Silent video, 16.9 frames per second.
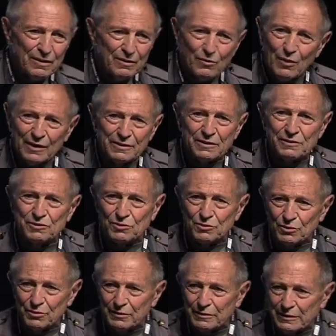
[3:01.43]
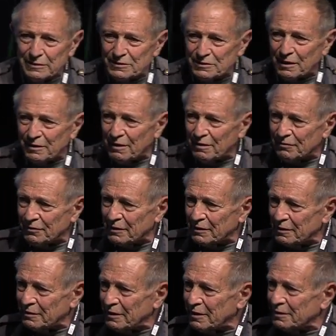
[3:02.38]
Quite extraordinary in South
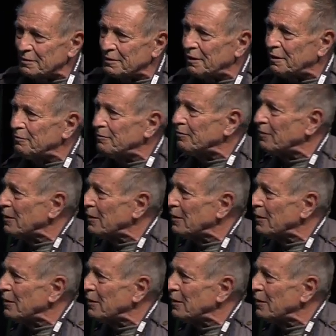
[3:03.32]
Africa at that time,